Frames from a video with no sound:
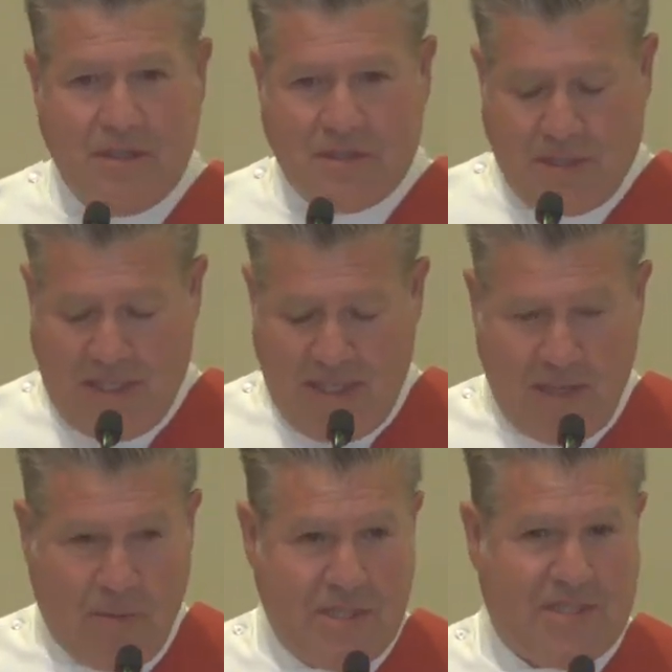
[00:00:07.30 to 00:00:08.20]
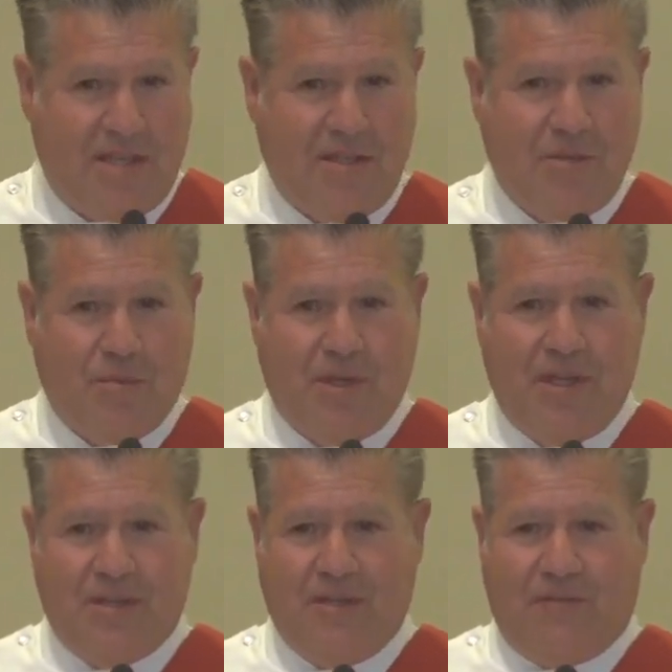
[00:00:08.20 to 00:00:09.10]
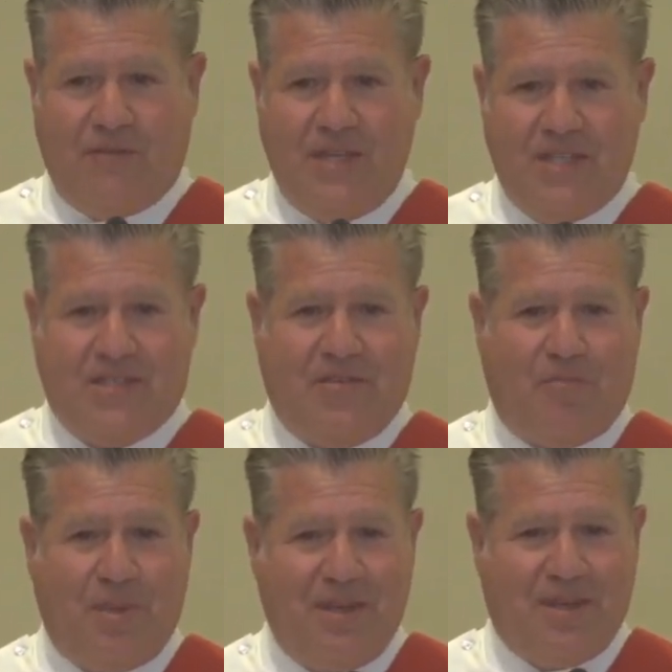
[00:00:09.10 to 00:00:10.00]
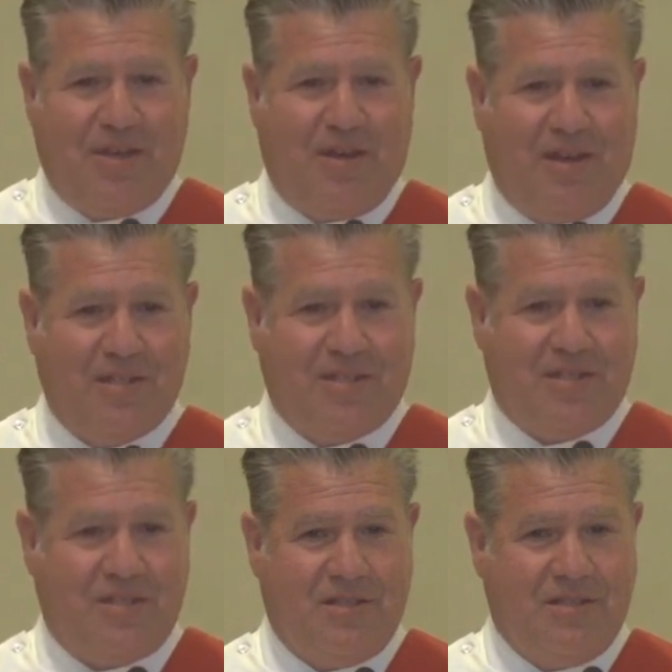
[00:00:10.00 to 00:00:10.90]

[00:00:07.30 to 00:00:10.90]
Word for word: Today we celebrate the Feast of Pentecost,